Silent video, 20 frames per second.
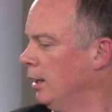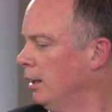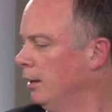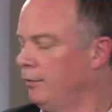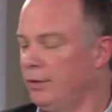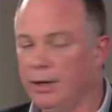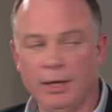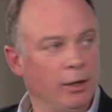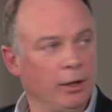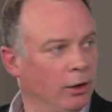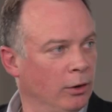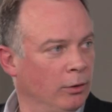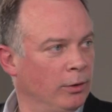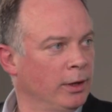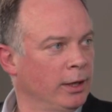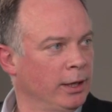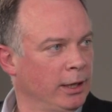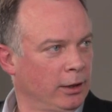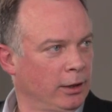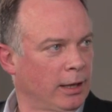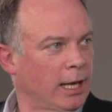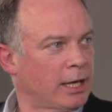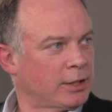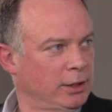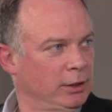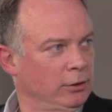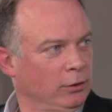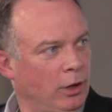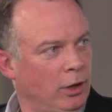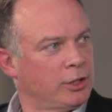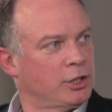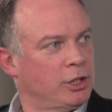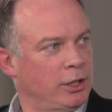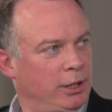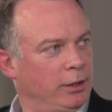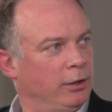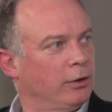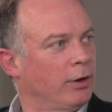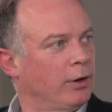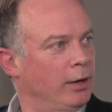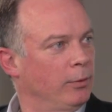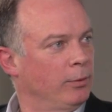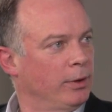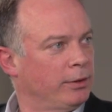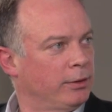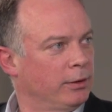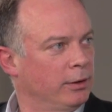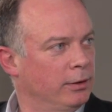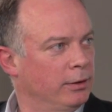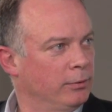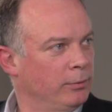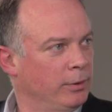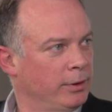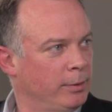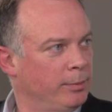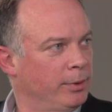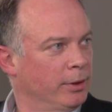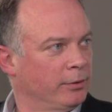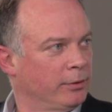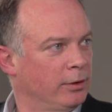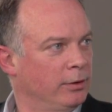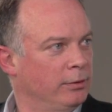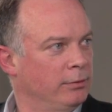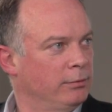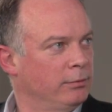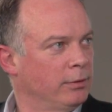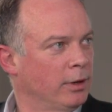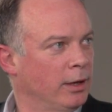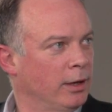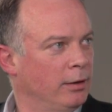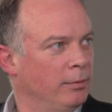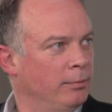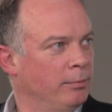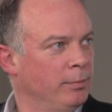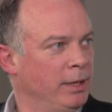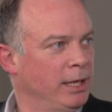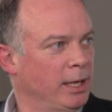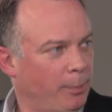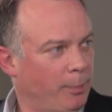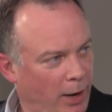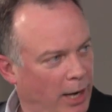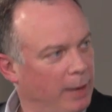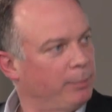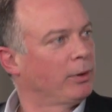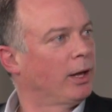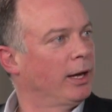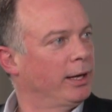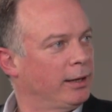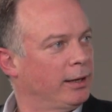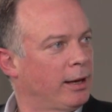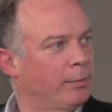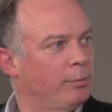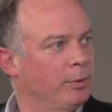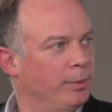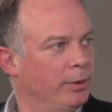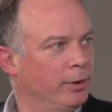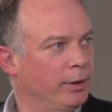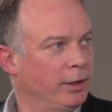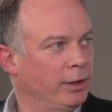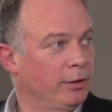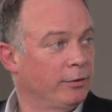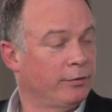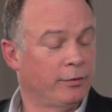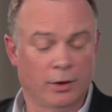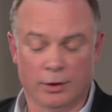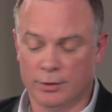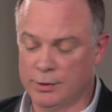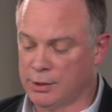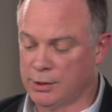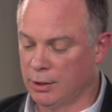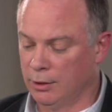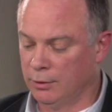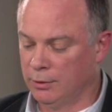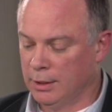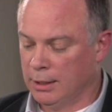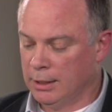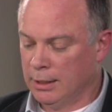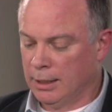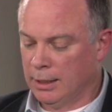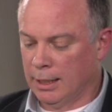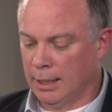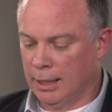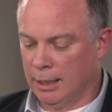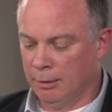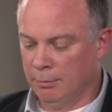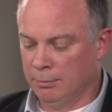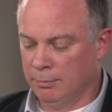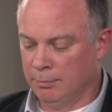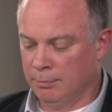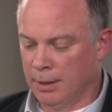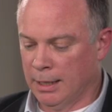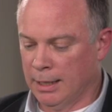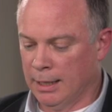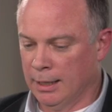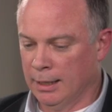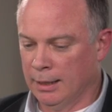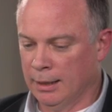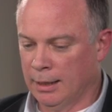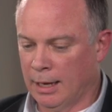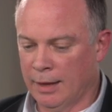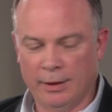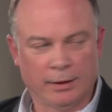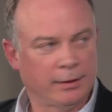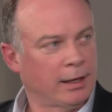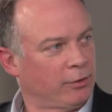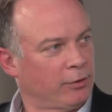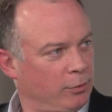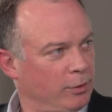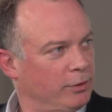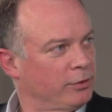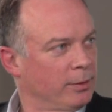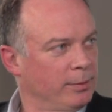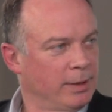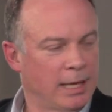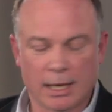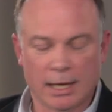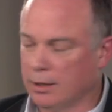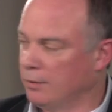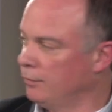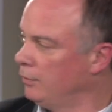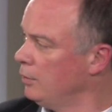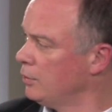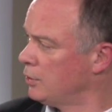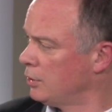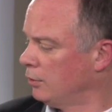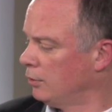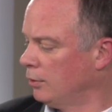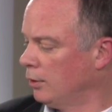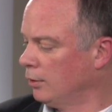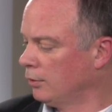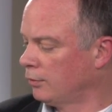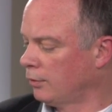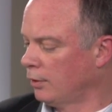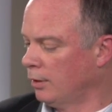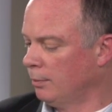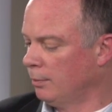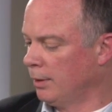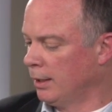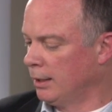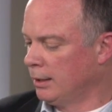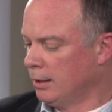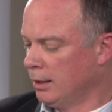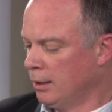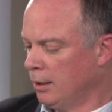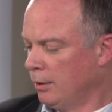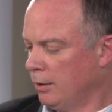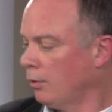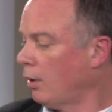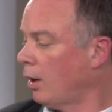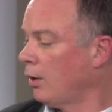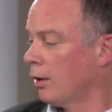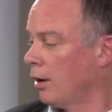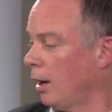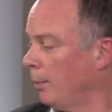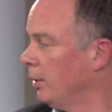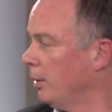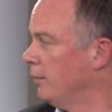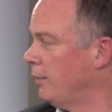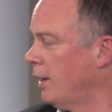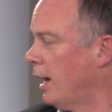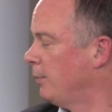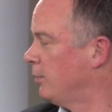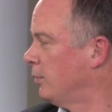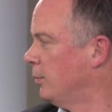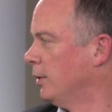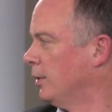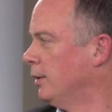video, it'll actually launch and integrate with the built-in media pipeline and capability of the phone. So I think that's where some of that confusion arose from. But there are a couple of apps.